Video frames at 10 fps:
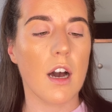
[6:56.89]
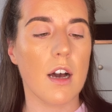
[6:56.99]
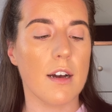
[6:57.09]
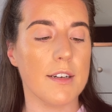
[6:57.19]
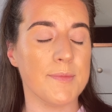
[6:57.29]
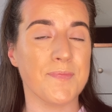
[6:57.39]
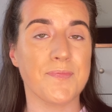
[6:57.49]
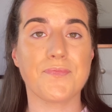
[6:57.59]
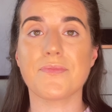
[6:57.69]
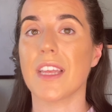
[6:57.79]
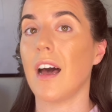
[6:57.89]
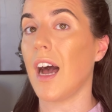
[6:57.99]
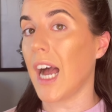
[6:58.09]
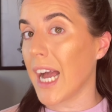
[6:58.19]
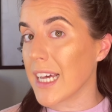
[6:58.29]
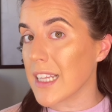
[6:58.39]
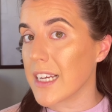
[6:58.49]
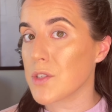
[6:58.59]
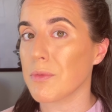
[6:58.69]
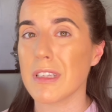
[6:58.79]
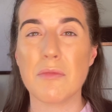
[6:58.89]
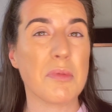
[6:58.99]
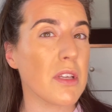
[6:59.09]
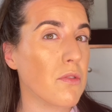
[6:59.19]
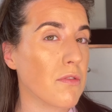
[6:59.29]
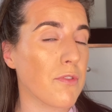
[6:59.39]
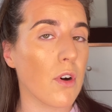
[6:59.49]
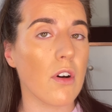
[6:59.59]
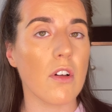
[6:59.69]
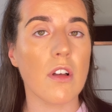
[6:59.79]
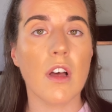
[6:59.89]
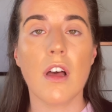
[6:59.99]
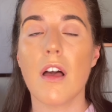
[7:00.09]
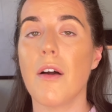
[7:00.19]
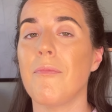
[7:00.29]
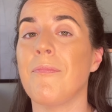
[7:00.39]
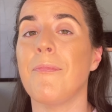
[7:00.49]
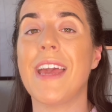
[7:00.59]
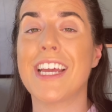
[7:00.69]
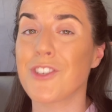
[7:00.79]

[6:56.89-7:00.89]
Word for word: Um, the highlight's really beautiful. Make